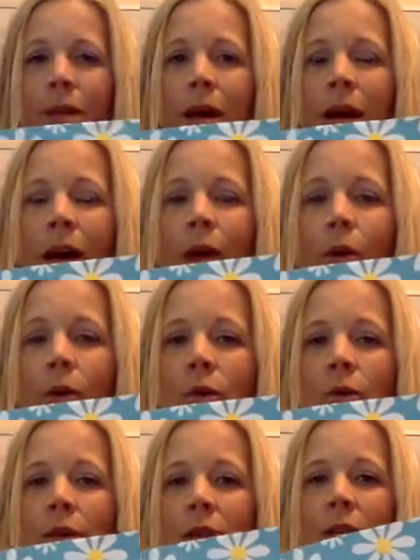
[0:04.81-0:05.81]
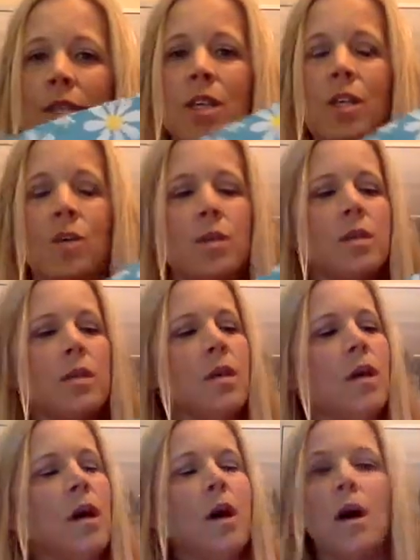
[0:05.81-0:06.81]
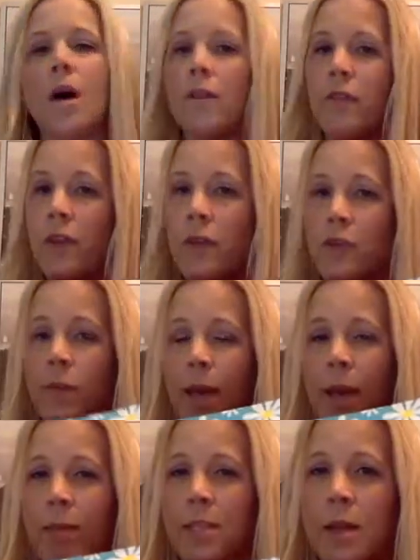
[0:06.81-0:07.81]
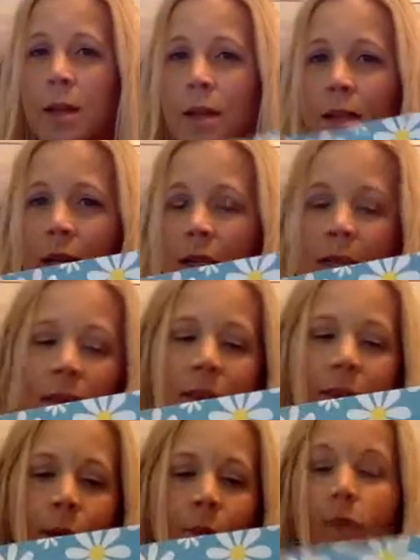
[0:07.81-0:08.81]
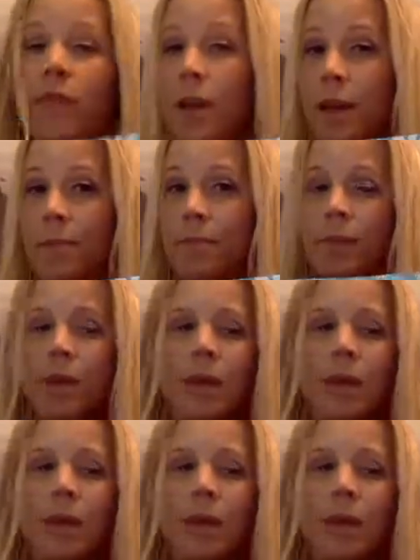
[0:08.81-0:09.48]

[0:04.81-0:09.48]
I ordered these cute envelopes from Amazon because I thought they were fun.